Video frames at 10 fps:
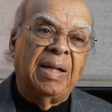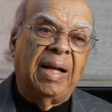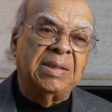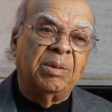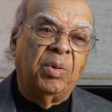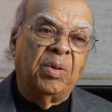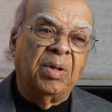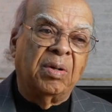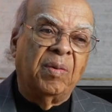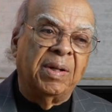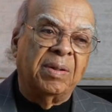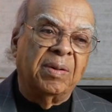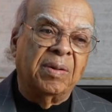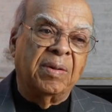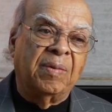I support her quite
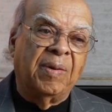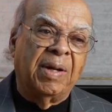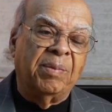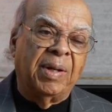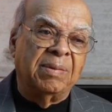quite a bit.